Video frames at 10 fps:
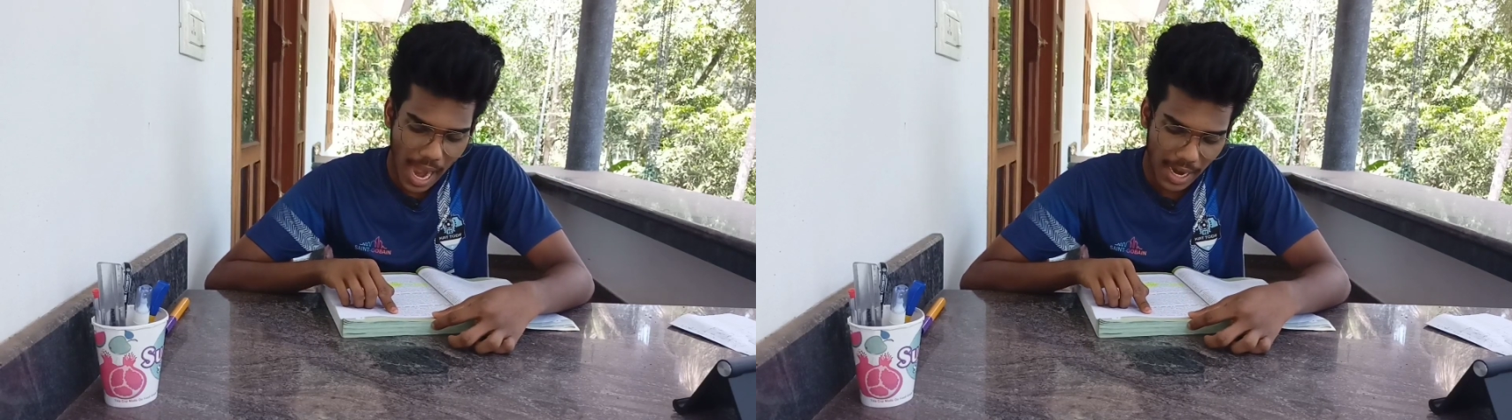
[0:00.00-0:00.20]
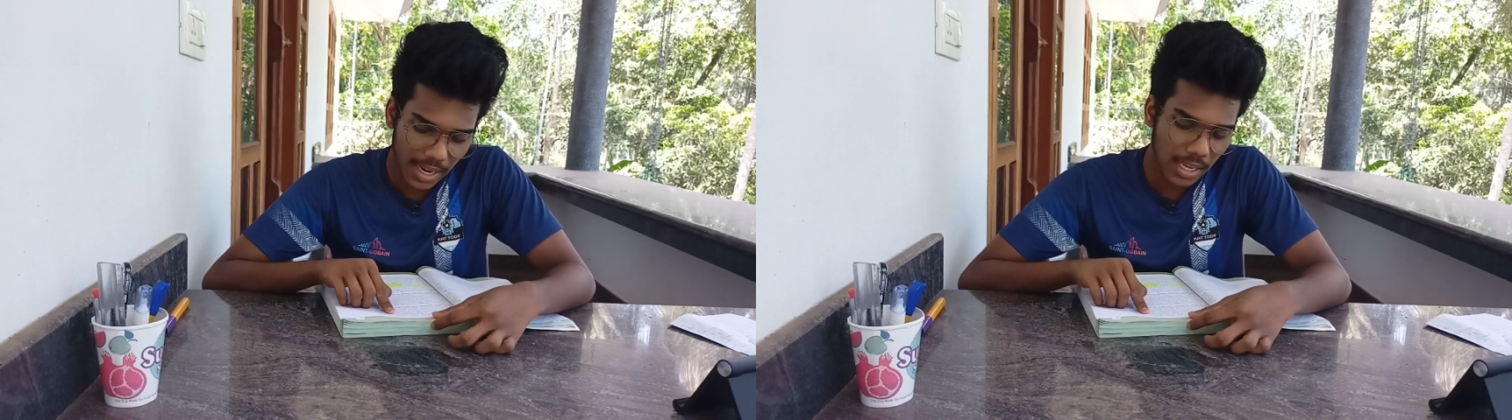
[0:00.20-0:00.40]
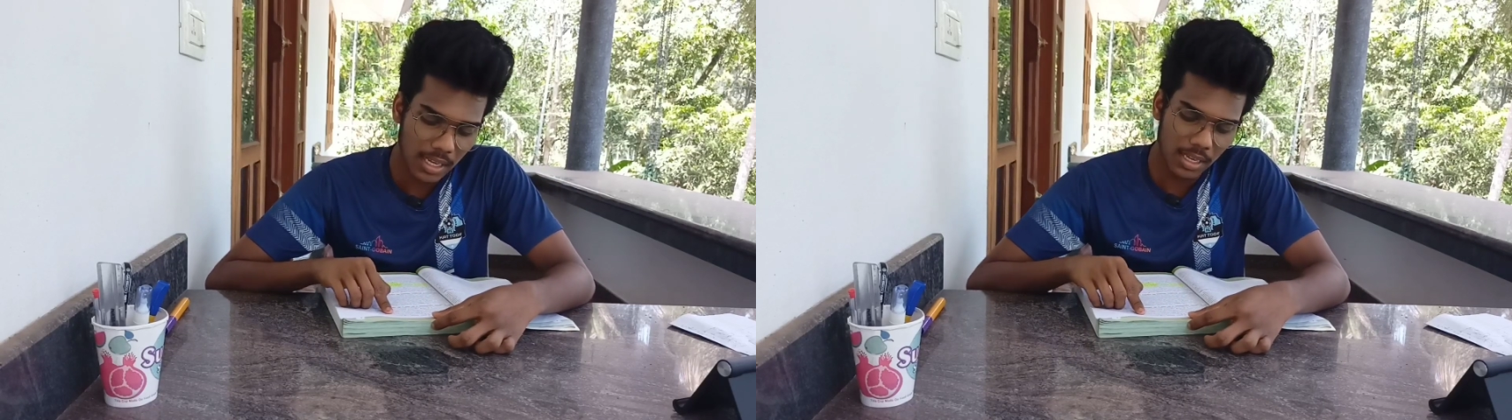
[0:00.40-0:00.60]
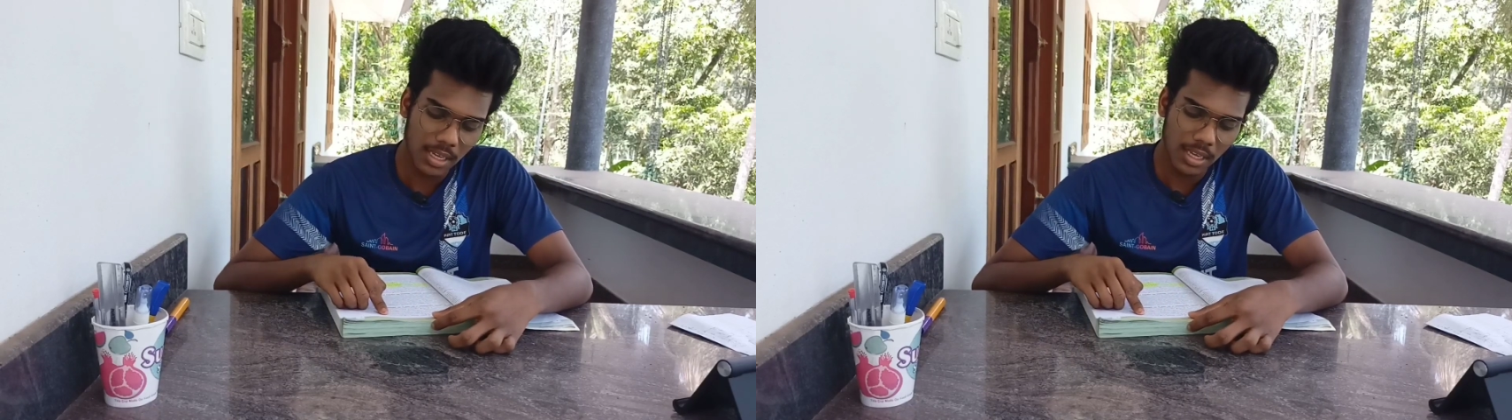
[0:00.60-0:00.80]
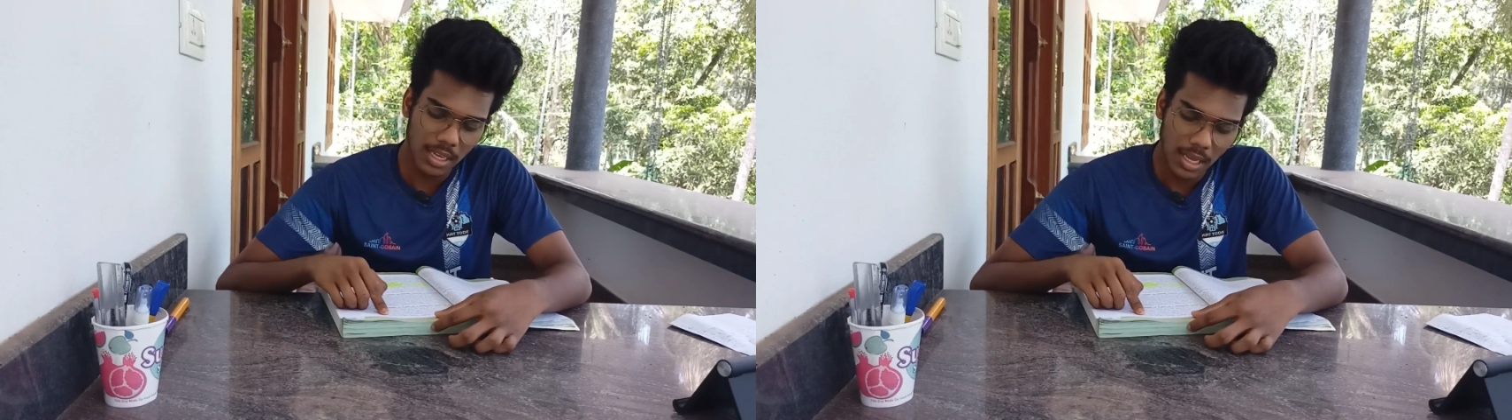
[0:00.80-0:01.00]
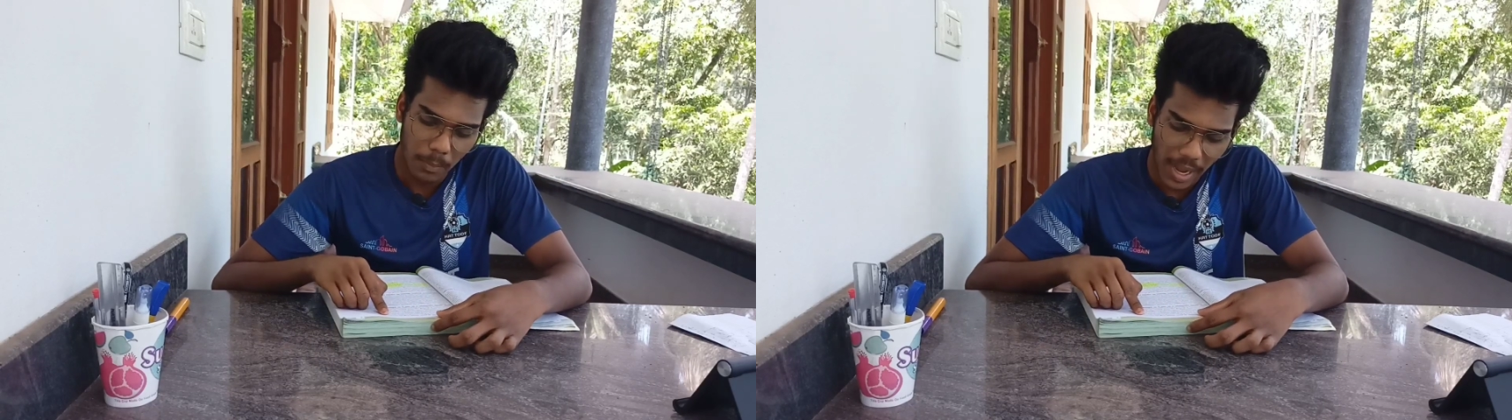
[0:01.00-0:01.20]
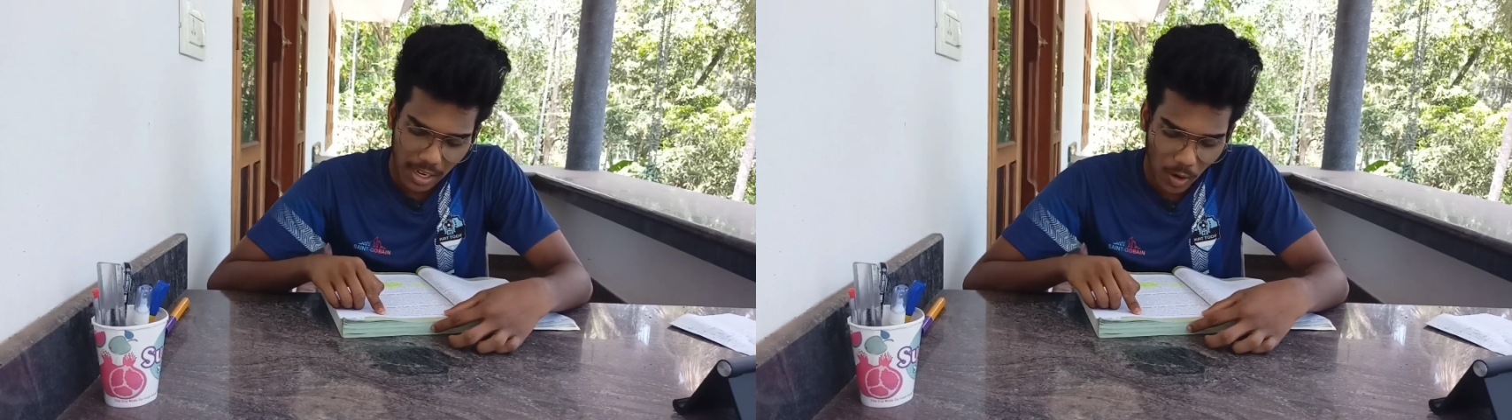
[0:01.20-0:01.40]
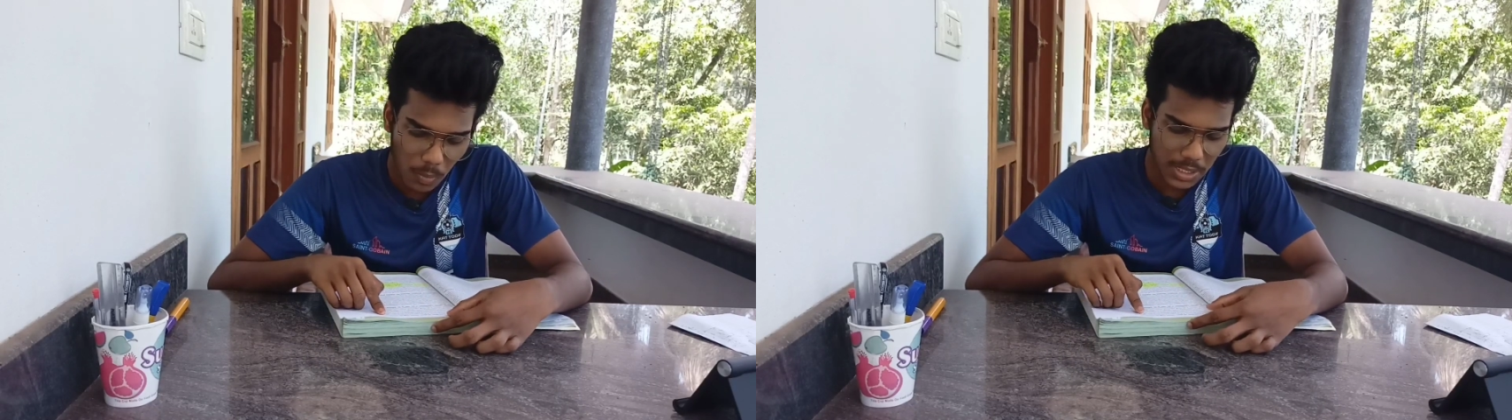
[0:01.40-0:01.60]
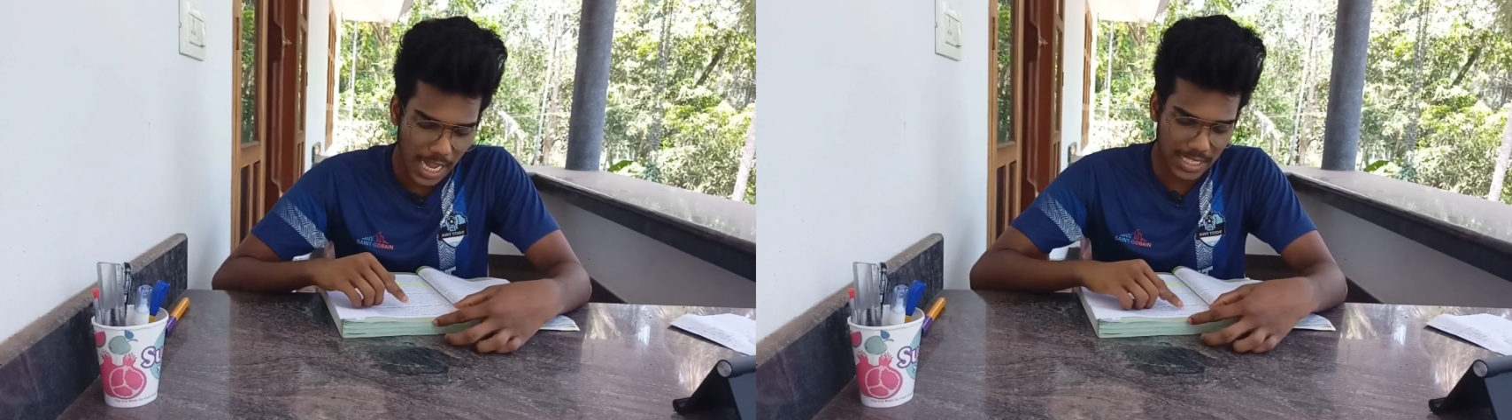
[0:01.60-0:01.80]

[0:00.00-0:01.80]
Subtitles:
and microbes